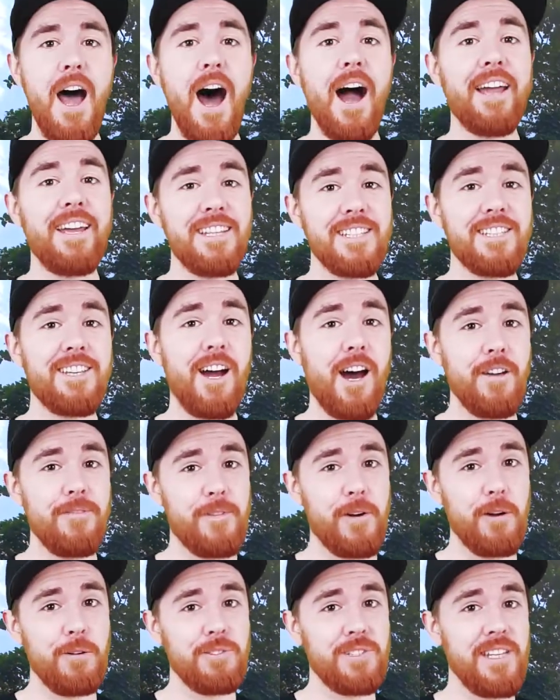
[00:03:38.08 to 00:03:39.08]
Against
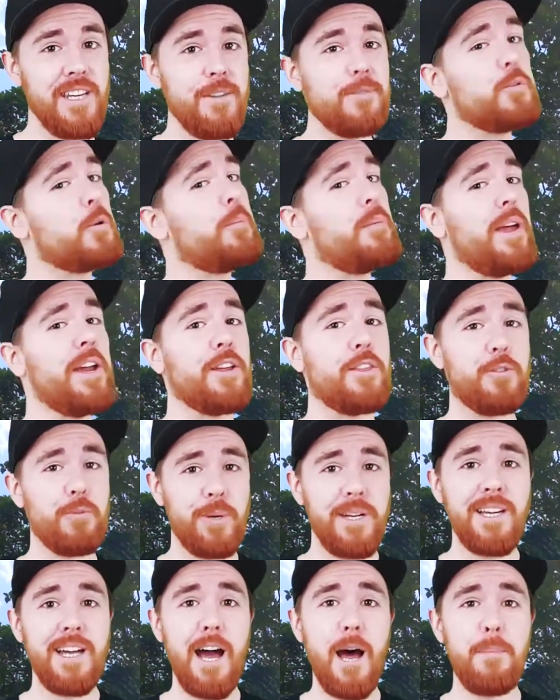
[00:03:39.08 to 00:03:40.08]
Godpharaoh's Gift, we're playing
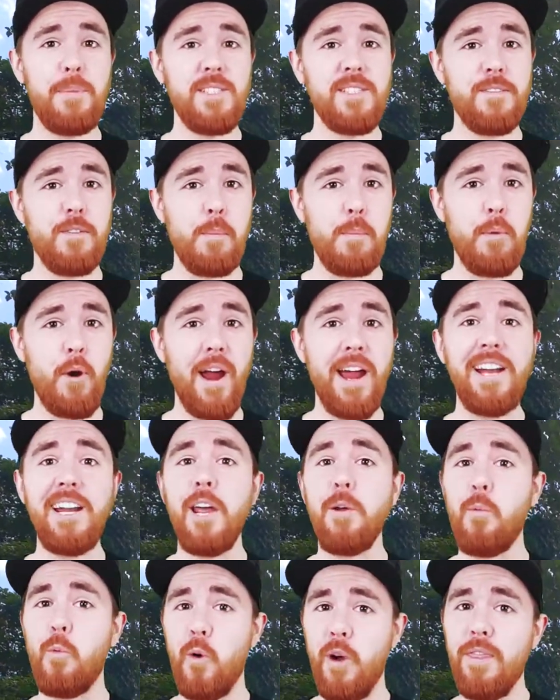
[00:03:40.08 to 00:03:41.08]
3 copies of Abrade
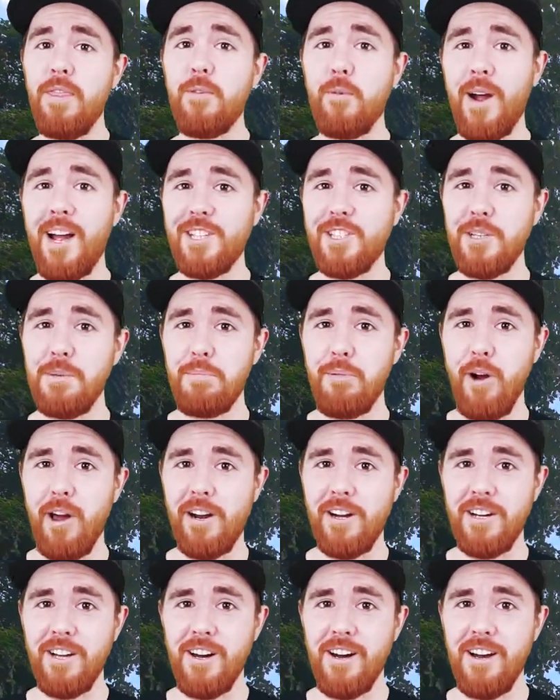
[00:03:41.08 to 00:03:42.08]
and 1 Thrashing
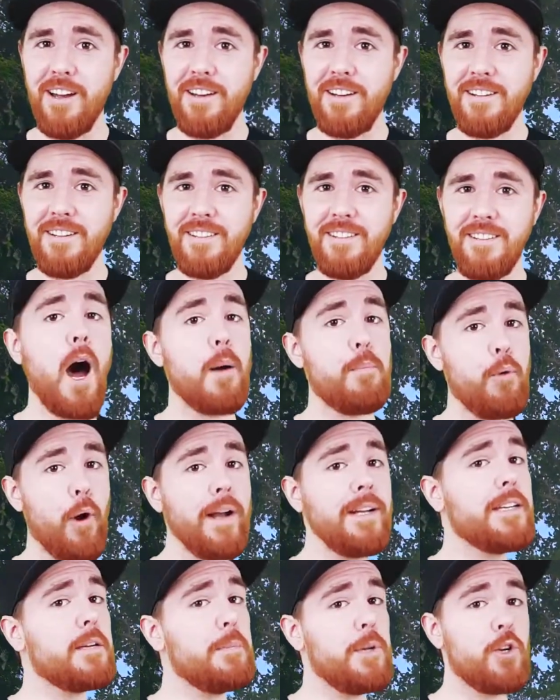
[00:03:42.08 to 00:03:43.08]
Brontodon.
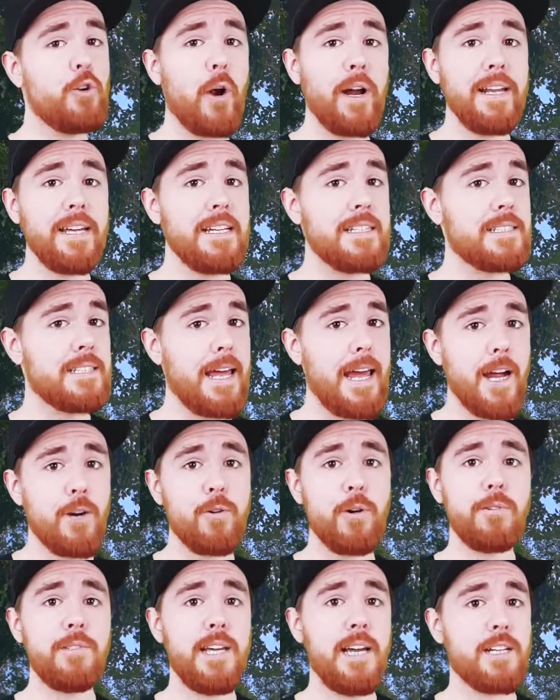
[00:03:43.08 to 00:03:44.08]
Abrade can be great against
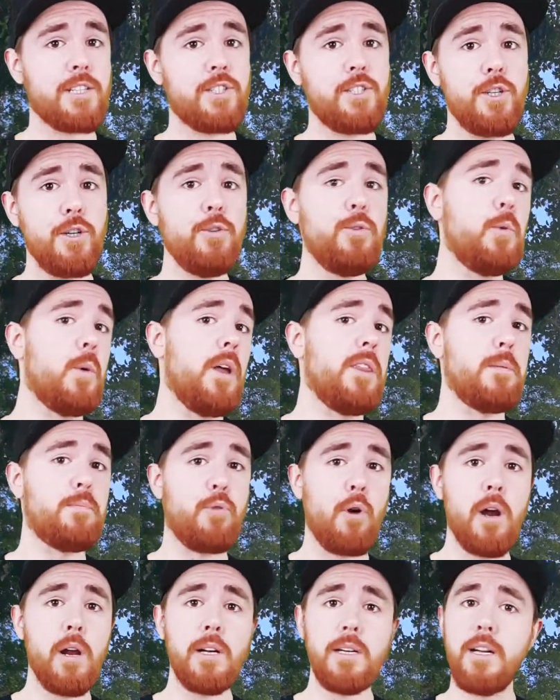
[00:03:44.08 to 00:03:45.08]
aggro decks too, while the
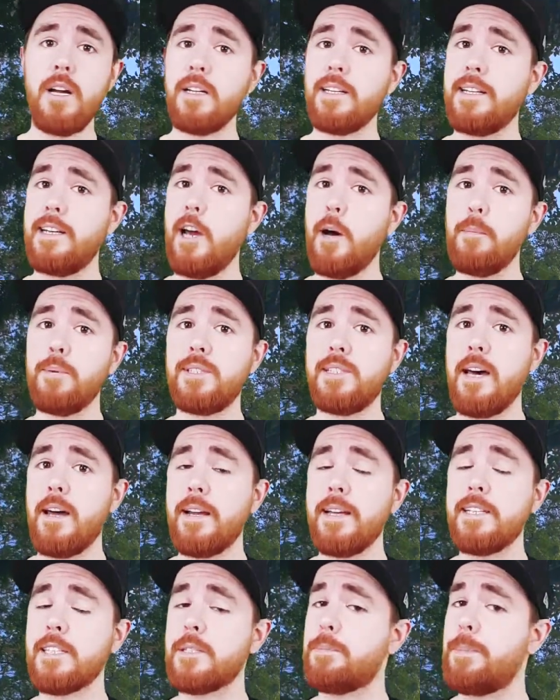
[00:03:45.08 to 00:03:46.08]
Brontodon can help us out
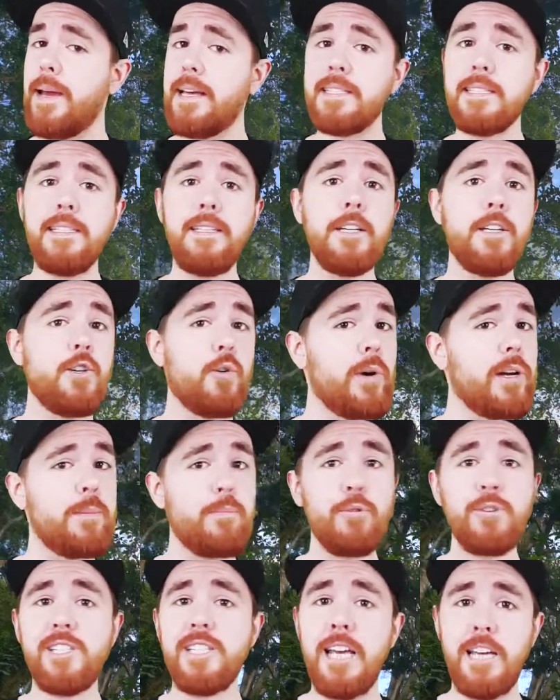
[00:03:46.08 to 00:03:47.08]
against pesky Anointed
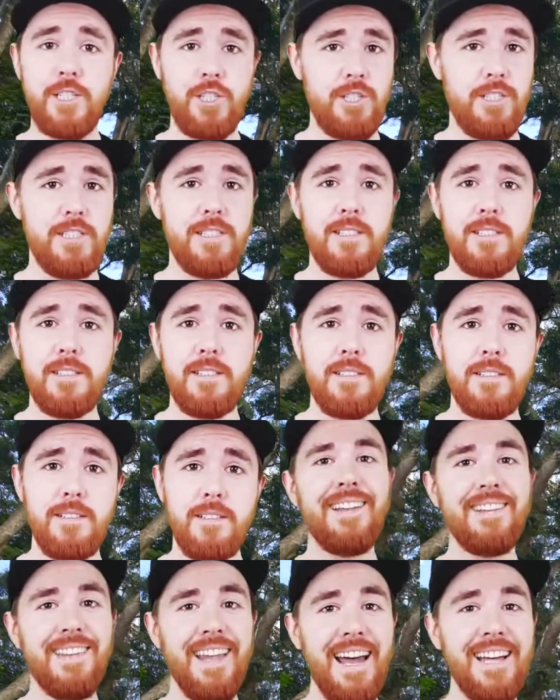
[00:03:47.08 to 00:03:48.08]
Processions.
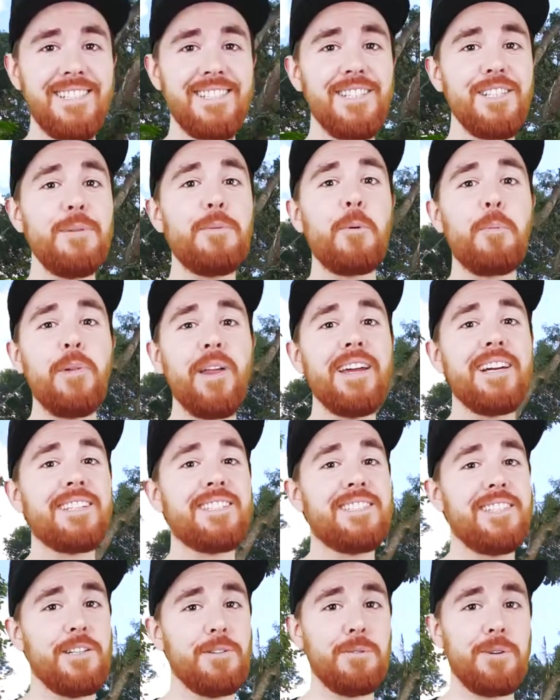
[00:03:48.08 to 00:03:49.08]
Lastly, we're playing a
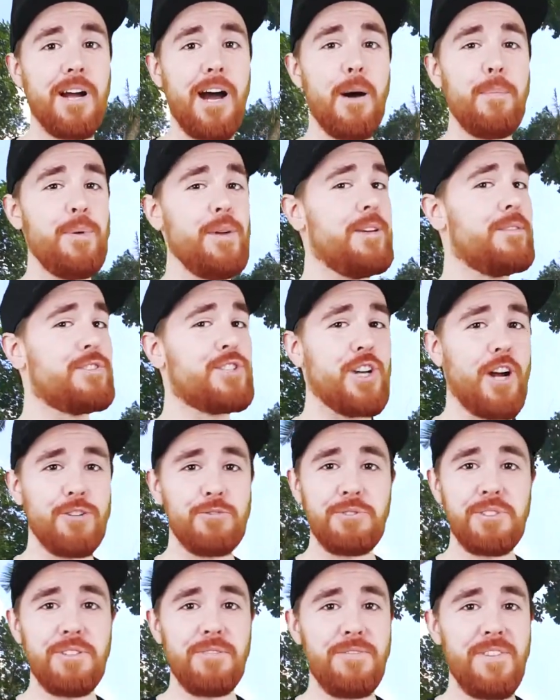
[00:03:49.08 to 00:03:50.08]
single copy of
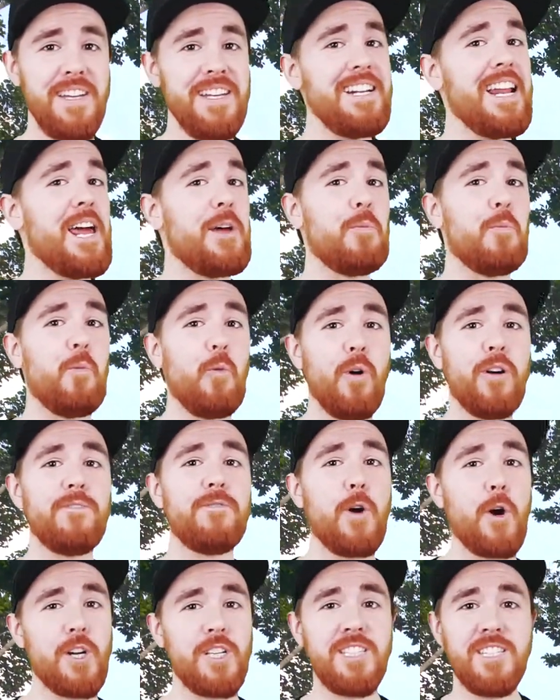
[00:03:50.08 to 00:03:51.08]
Chandra's Defeat and 1
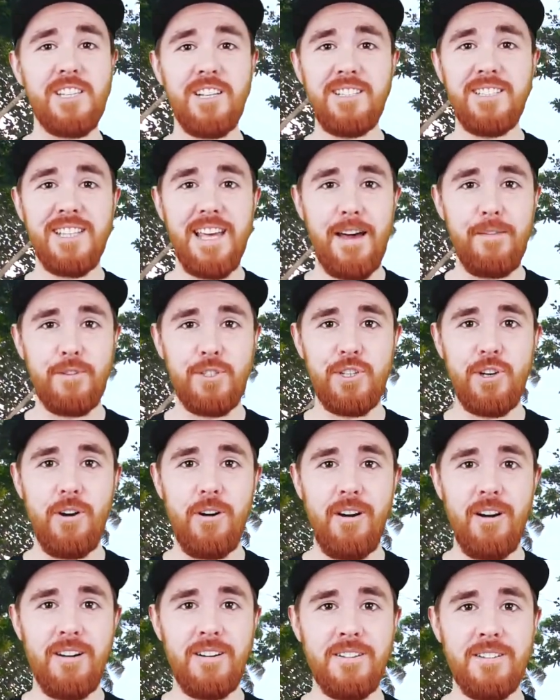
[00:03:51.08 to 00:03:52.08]
Verdant Sun's
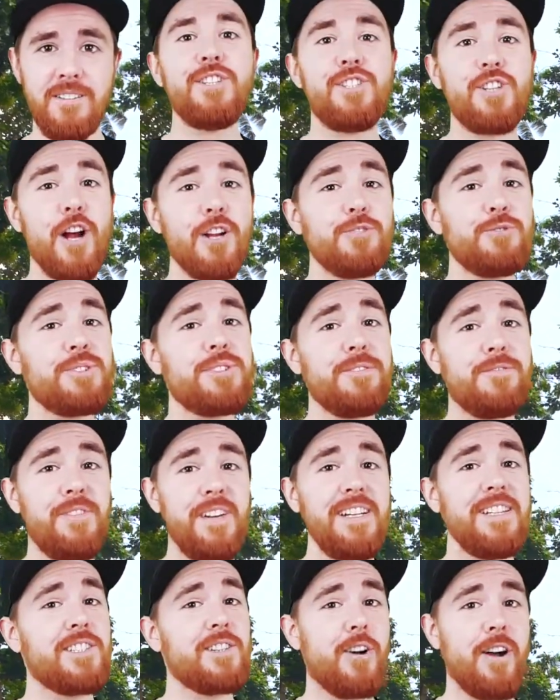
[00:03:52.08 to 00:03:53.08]
Avatar. Chandra's
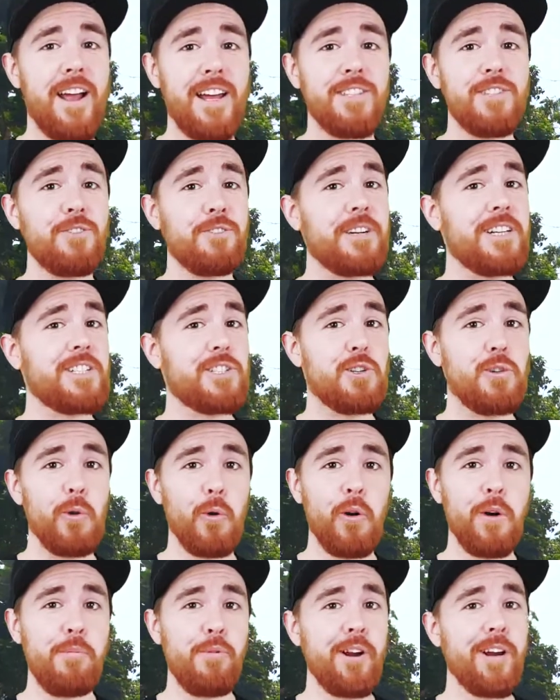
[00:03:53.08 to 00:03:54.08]
Defeat is our answer against
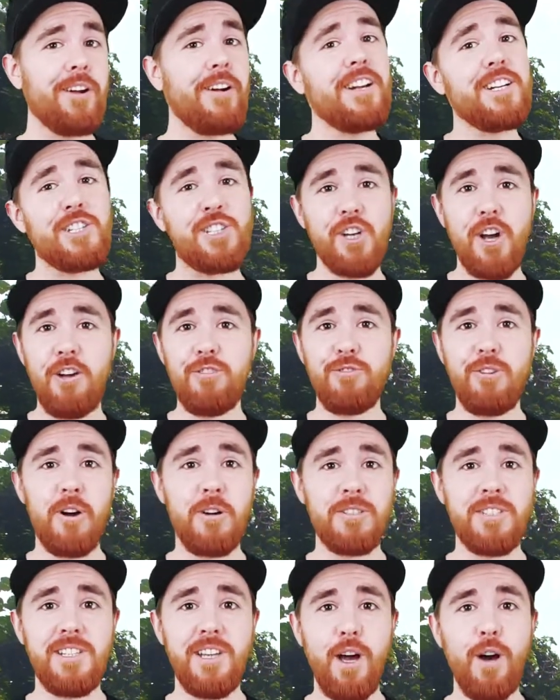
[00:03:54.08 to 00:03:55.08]
Glorybringer and Chandra
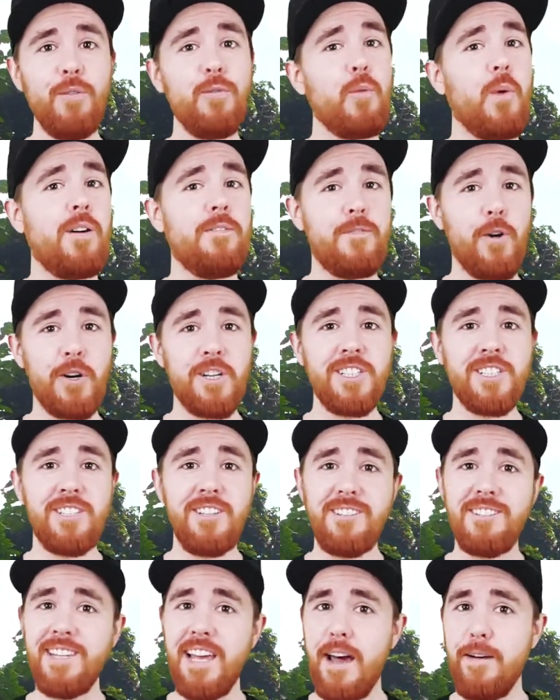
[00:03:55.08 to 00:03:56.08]
herself, while Verdant
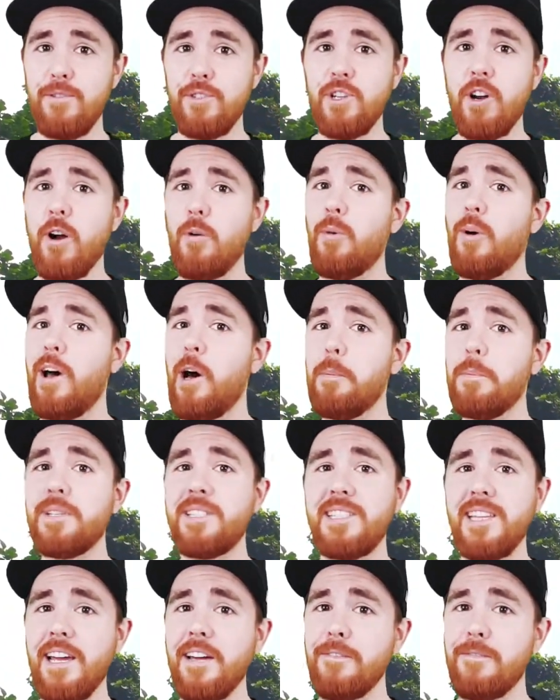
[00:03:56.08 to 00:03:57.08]
Sun's Avatar will help
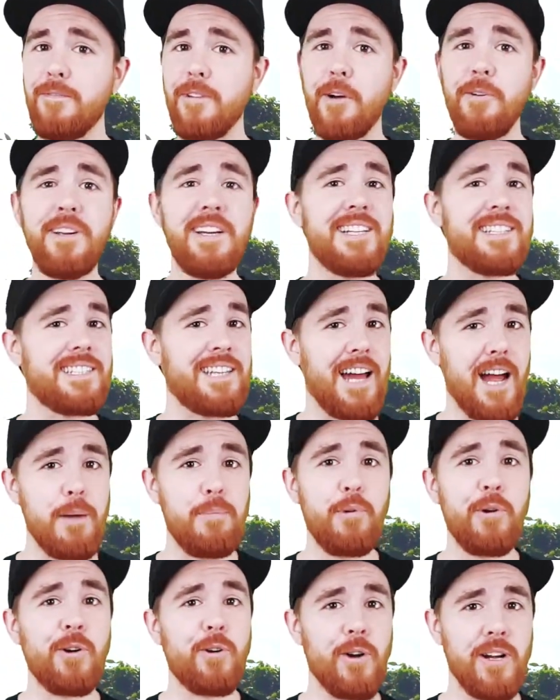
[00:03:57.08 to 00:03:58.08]
us stay afloat against
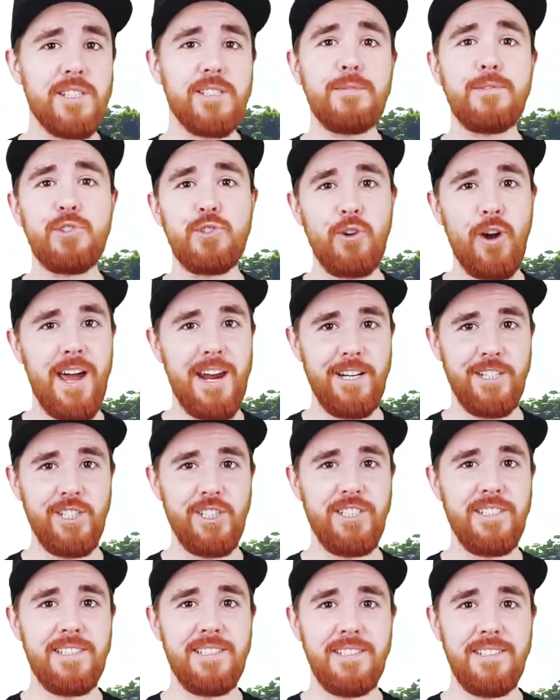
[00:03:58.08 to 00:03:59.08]
hyper-aggressive
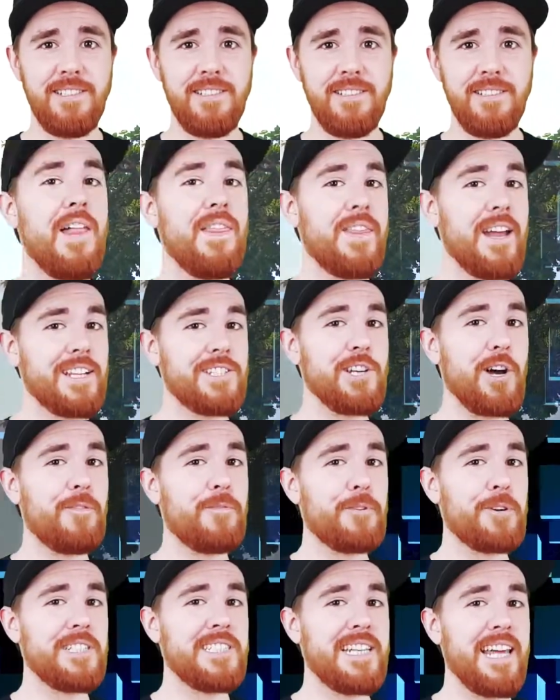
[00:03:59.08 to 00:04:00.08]
strategies. That's all
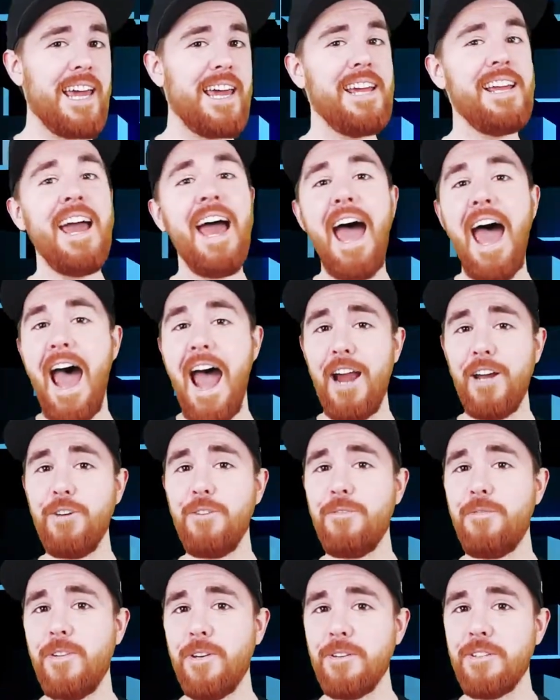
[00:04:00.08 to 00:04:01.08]
for today. How do
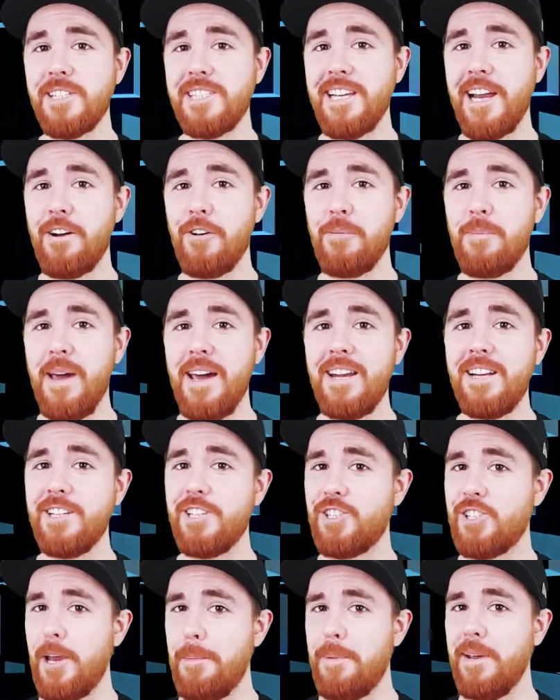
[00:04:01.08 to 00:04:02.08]
you feel the standard meta
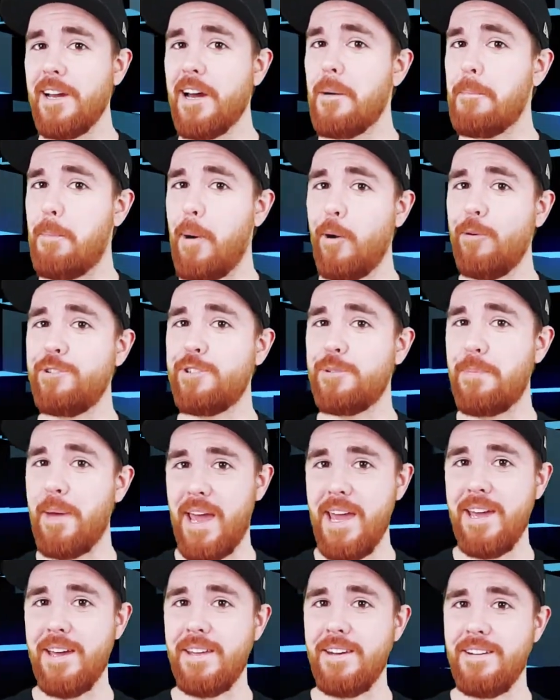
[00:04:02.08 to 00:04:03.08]
is shaping up
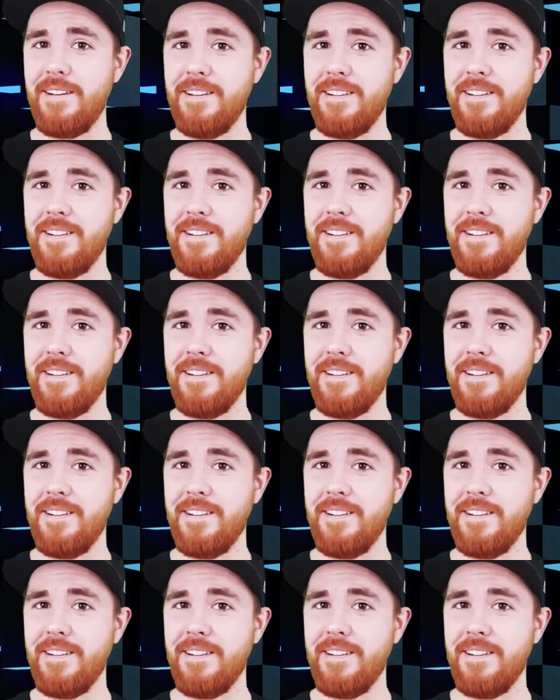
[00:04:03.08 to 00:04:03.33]
post-ban?